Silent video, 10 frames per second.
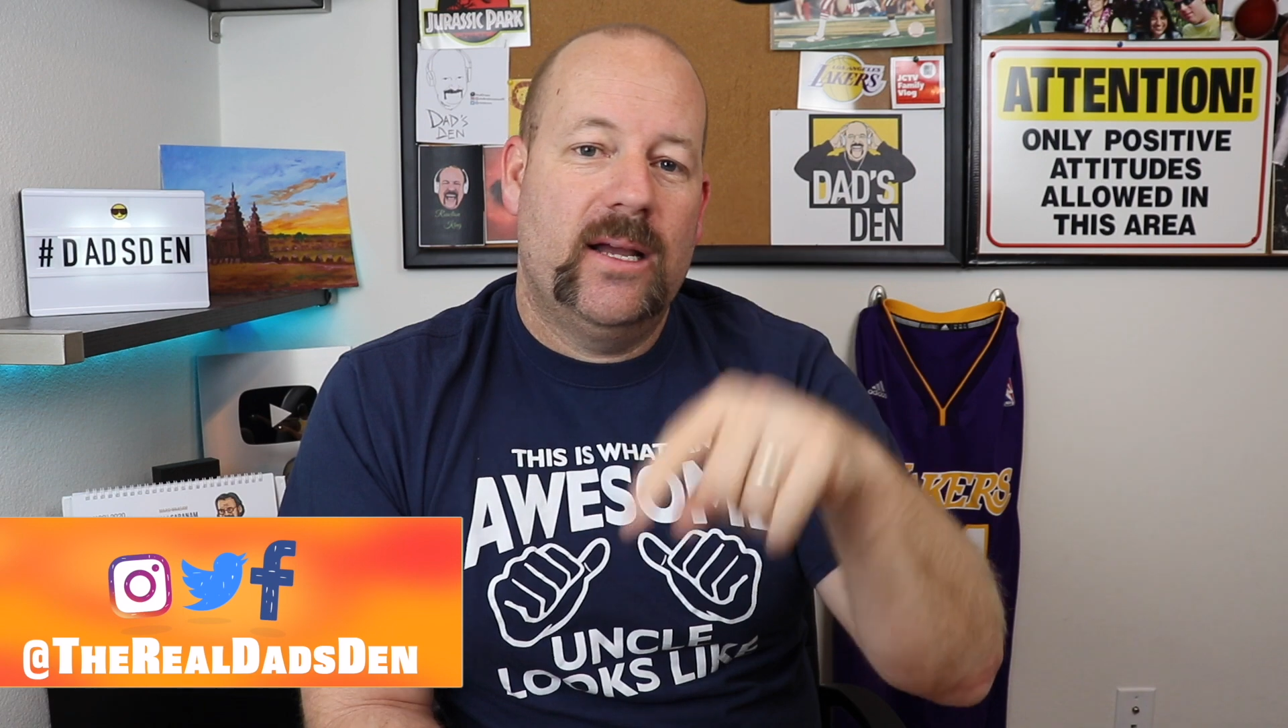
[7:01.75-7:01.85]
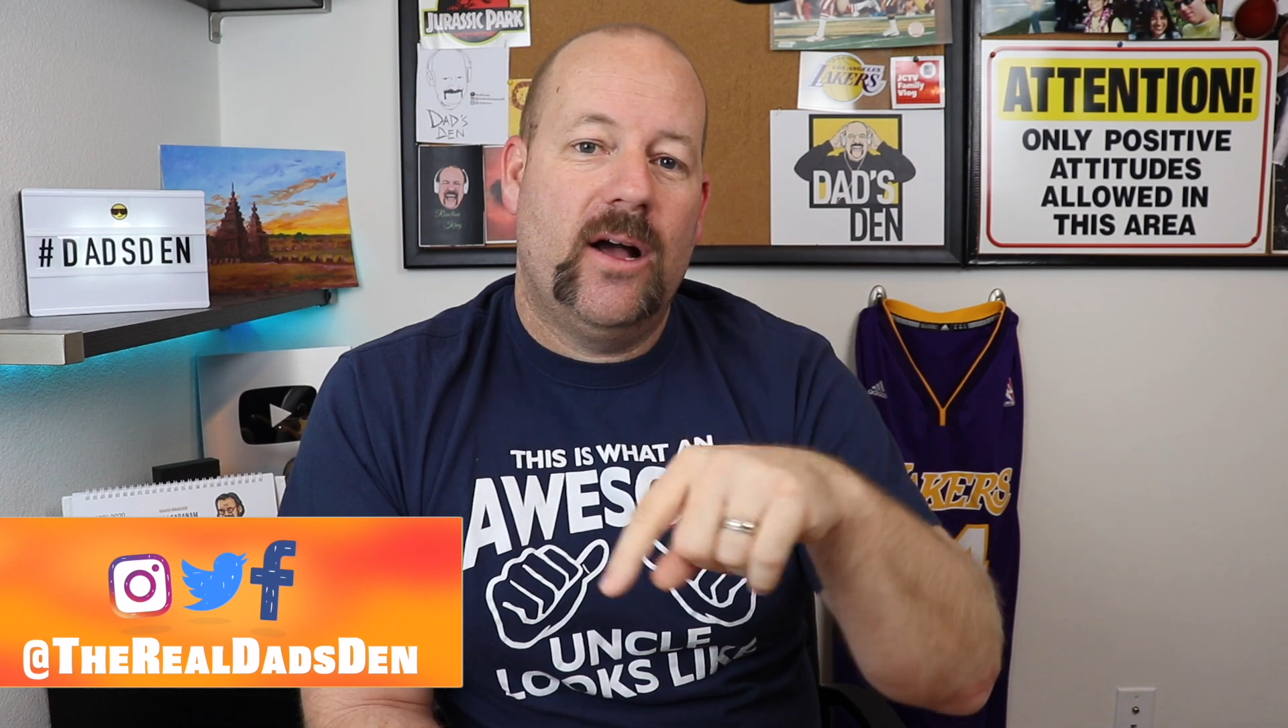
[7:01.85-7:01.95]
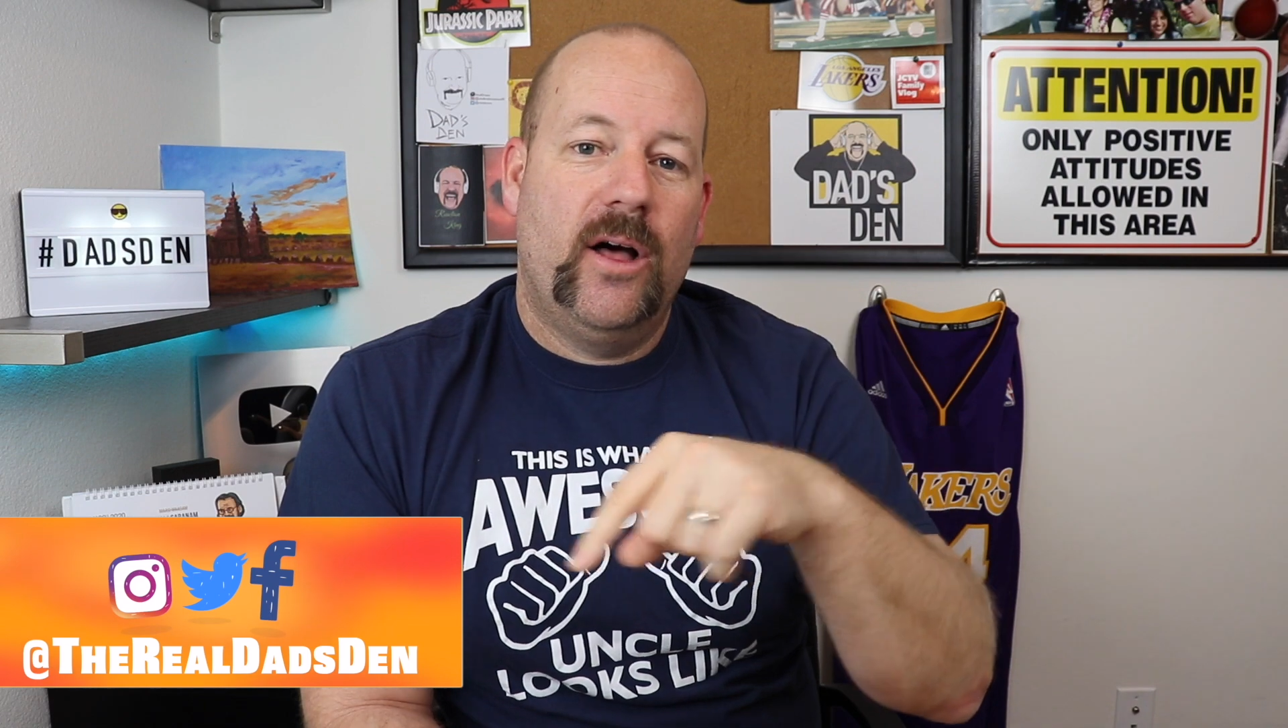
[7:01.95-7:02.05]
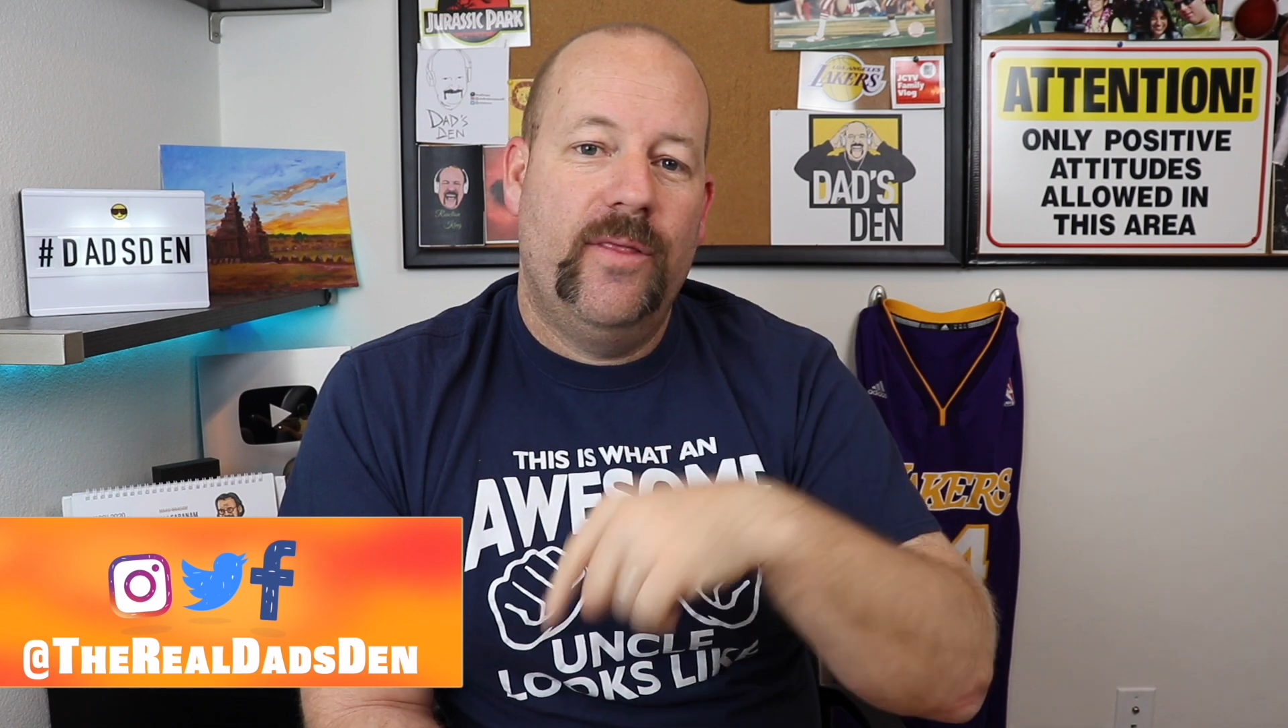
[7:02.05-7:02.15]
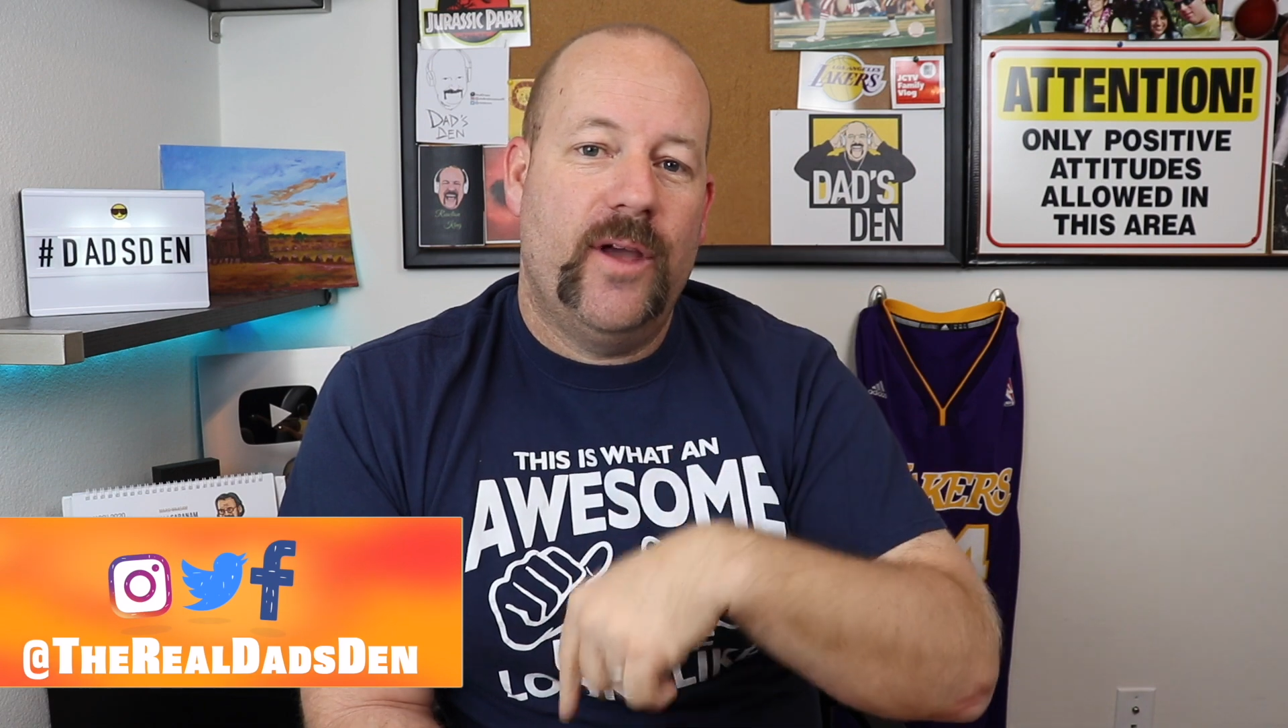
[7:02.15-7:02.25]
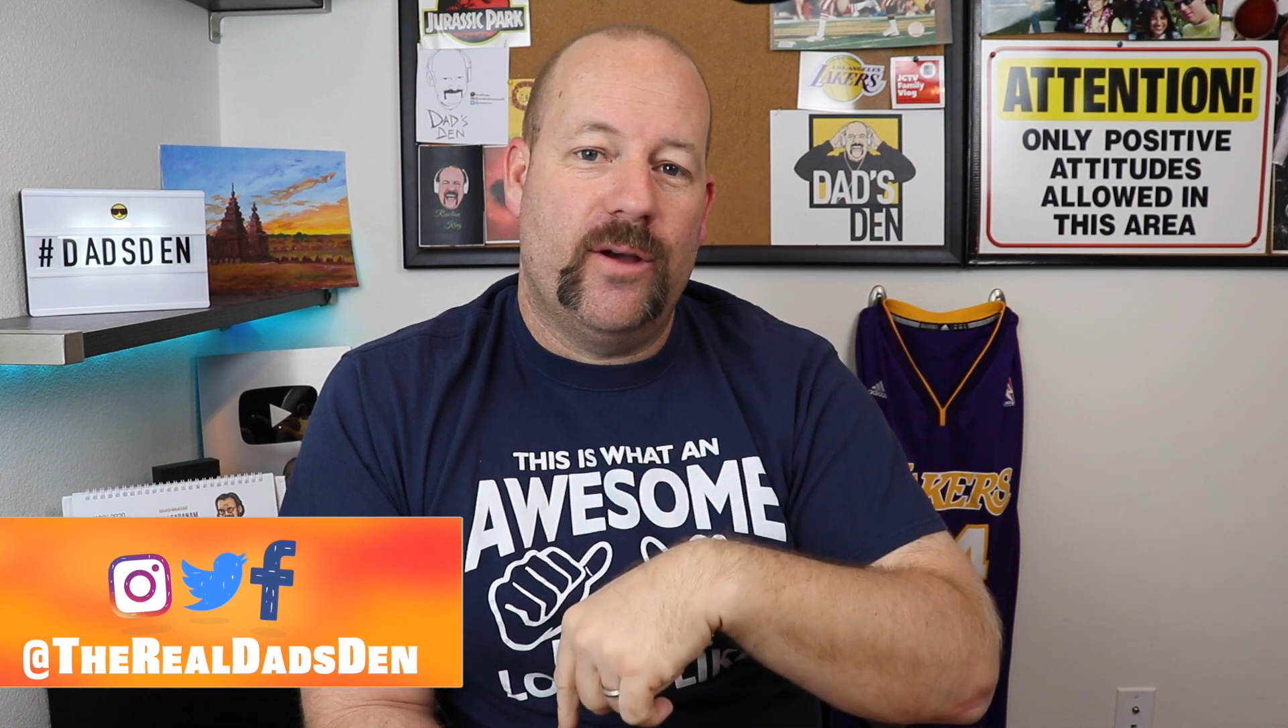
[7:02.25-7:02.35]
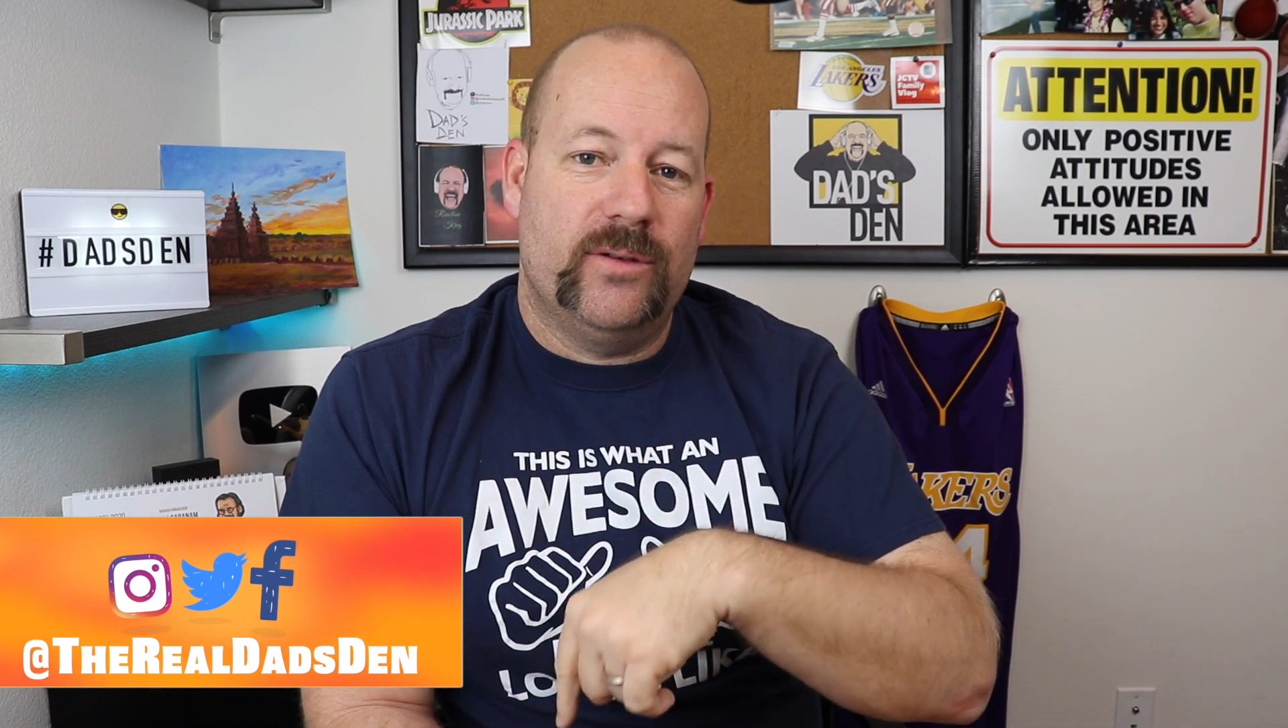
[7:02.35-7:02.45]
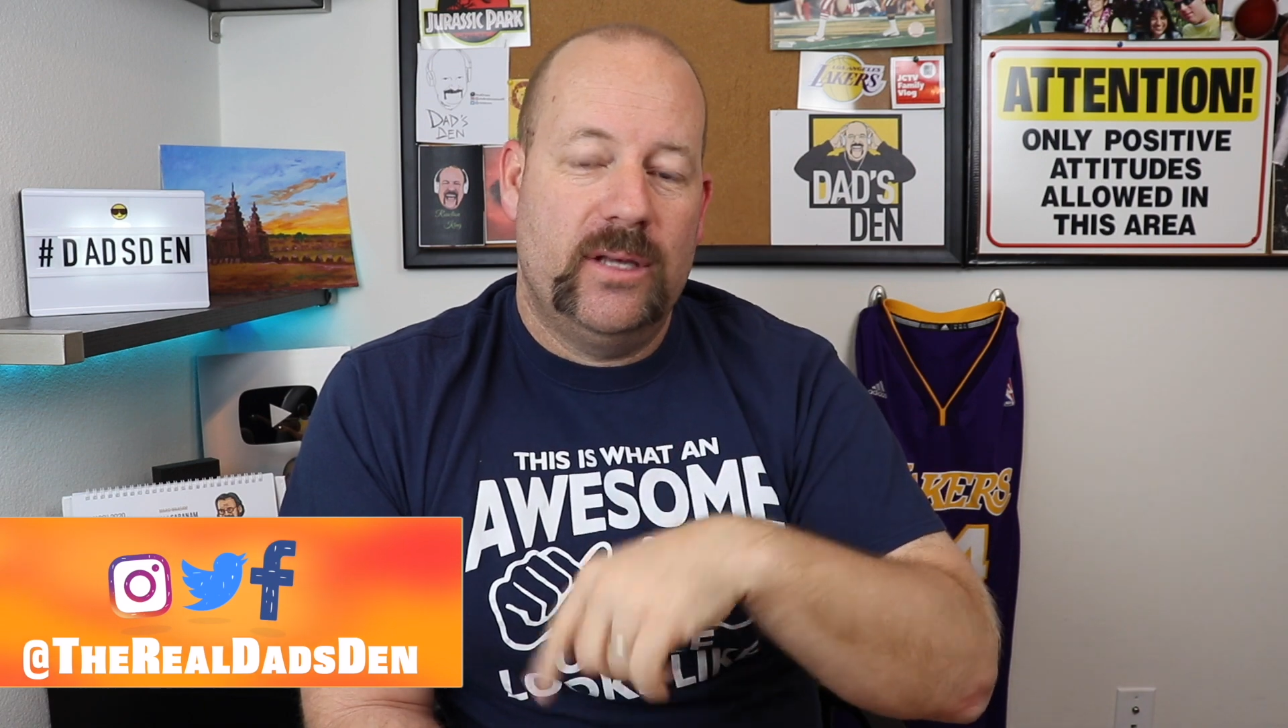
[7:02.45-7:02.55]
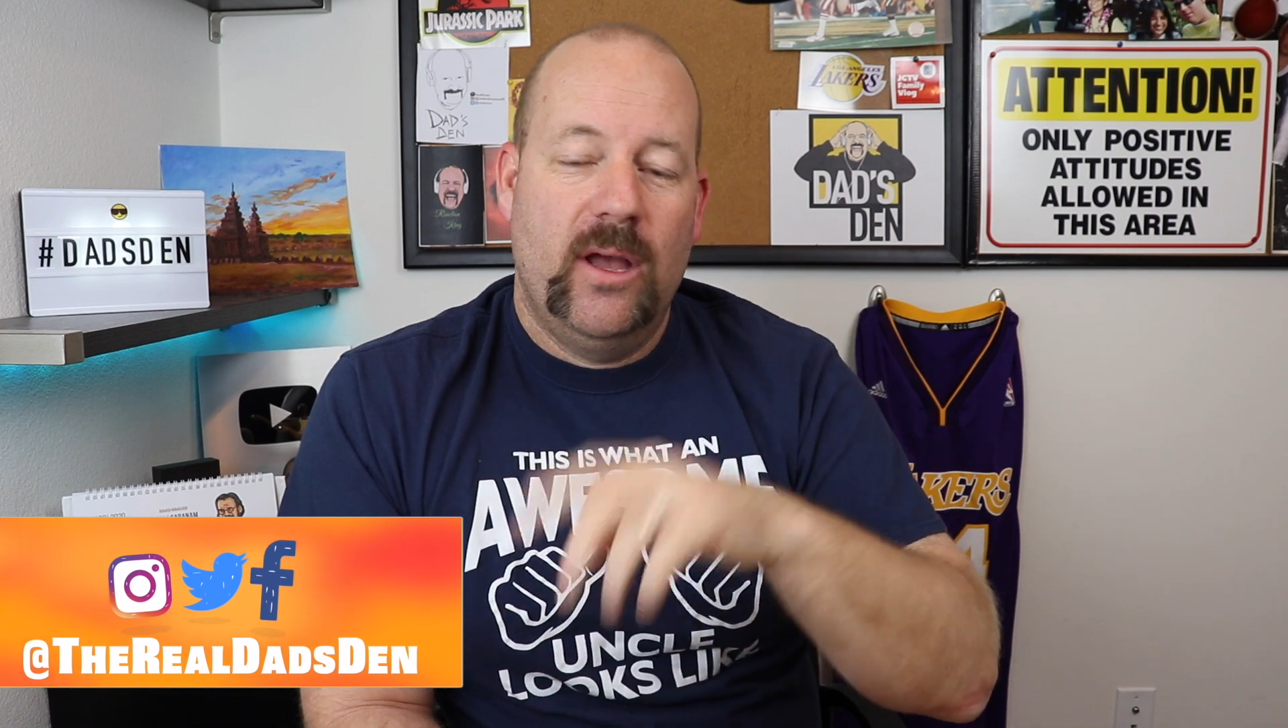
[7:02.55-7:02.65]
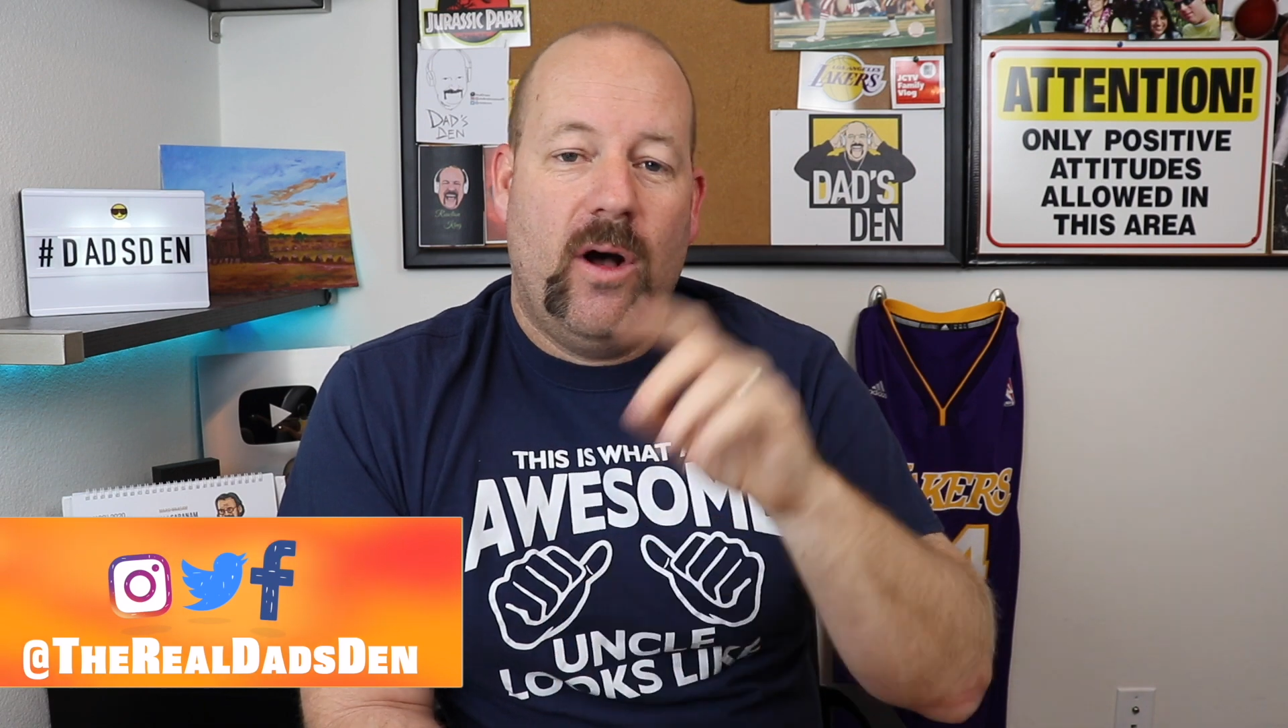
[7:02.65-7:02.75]
click on
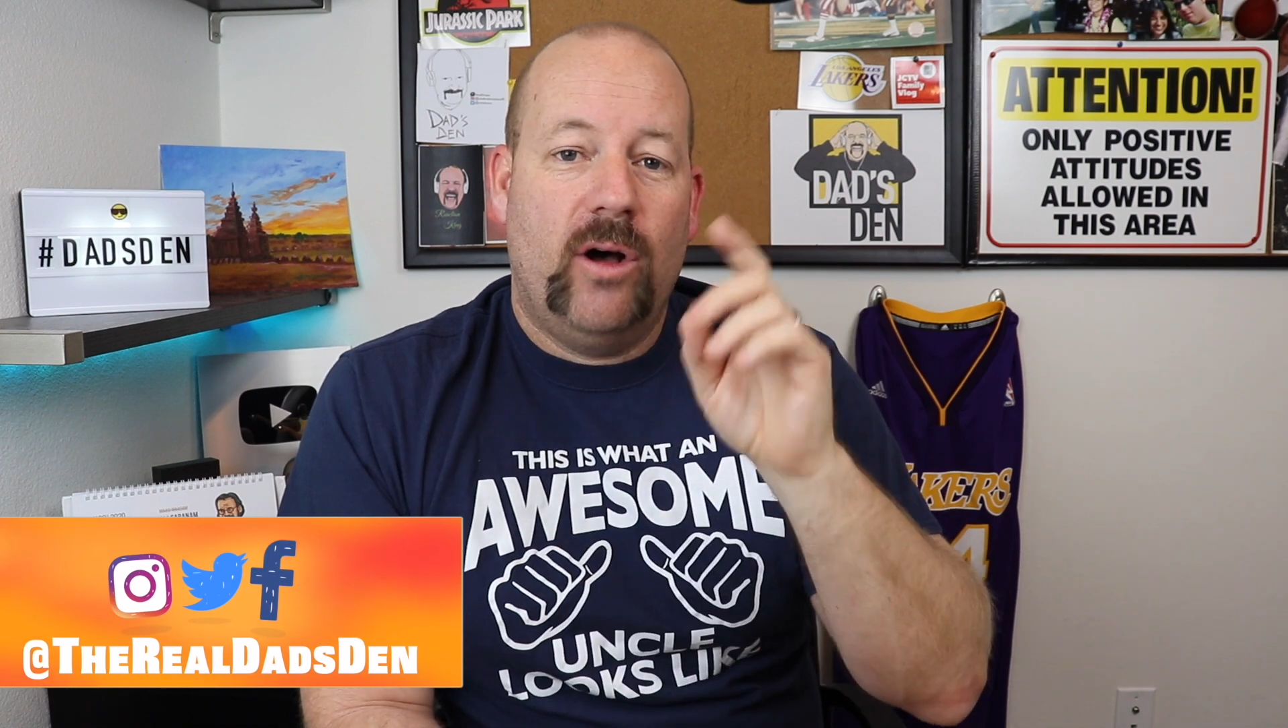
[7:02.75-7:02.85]
those.